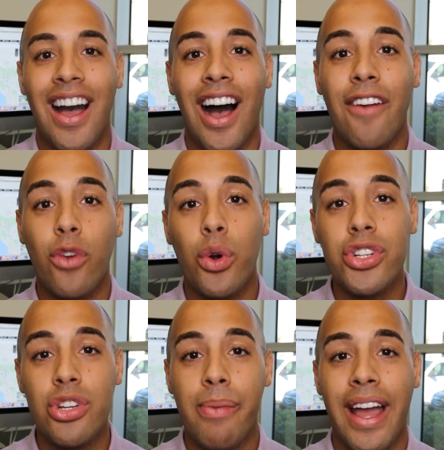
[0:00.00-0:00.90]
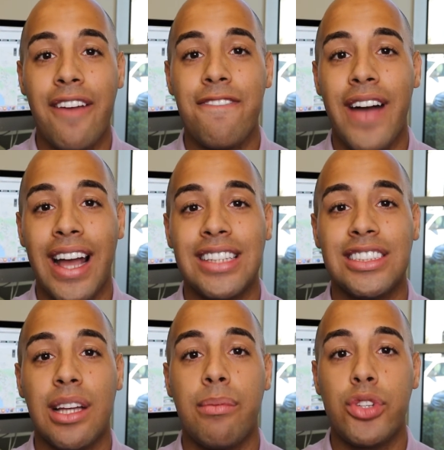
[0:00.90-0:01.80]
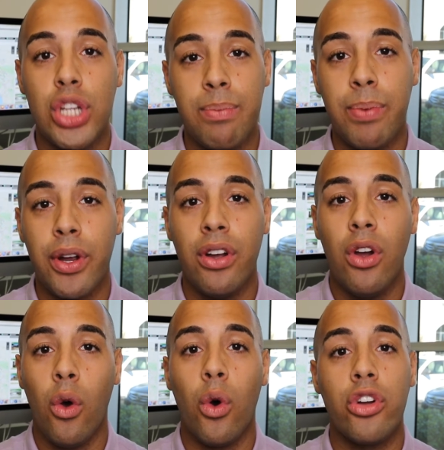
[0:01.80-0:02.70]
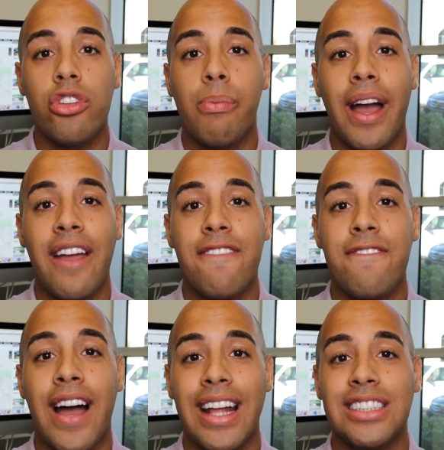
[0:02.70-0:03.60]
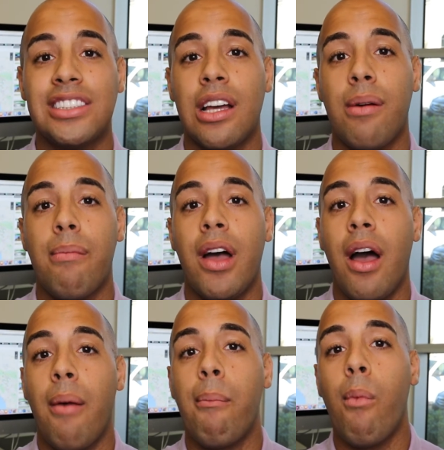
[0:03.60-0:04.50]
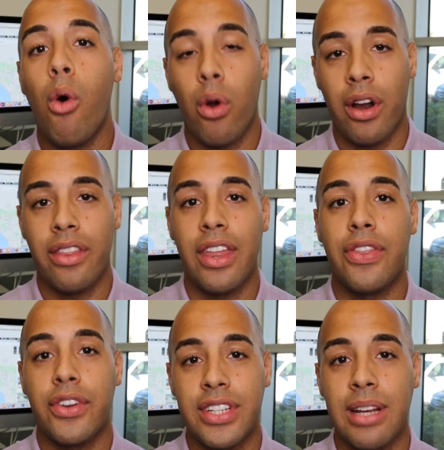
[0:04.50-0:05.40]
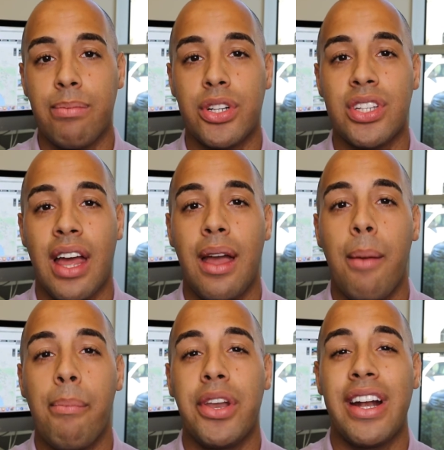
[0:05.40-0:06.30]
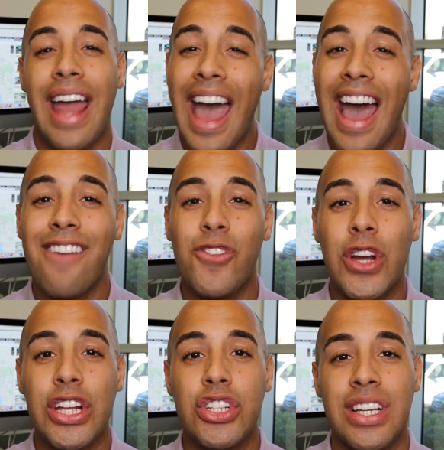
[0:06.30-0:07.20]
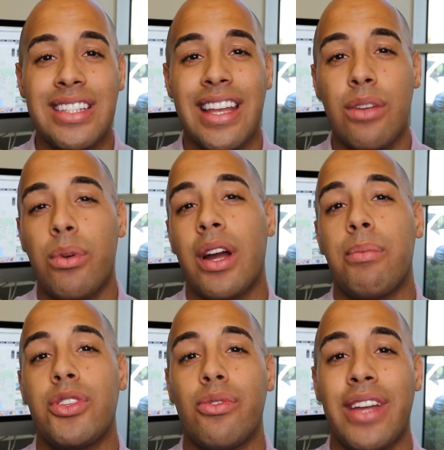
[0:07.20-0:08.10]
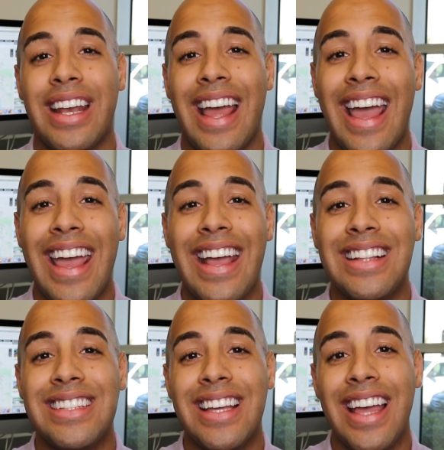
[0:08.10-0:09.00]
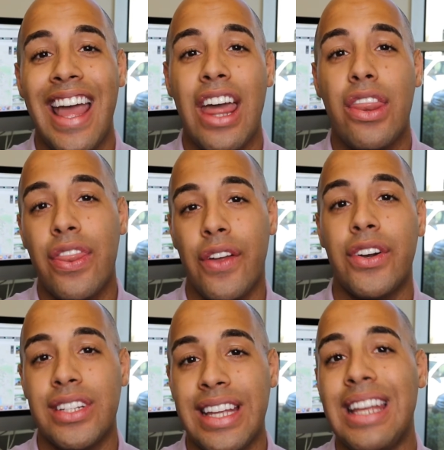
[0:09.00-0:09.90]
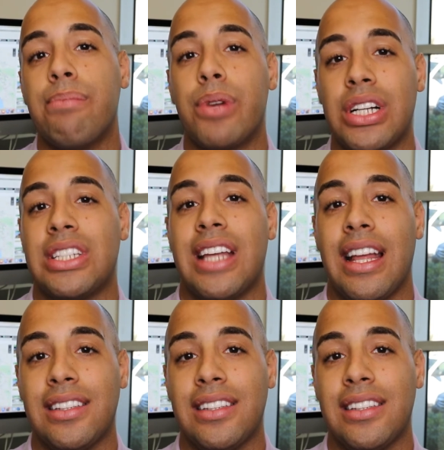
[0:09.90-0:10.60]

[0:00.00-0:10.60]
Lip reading: Of course, you might find some cheaper or you might find some more than 13%, but an average is anywhere between 8 and 13%.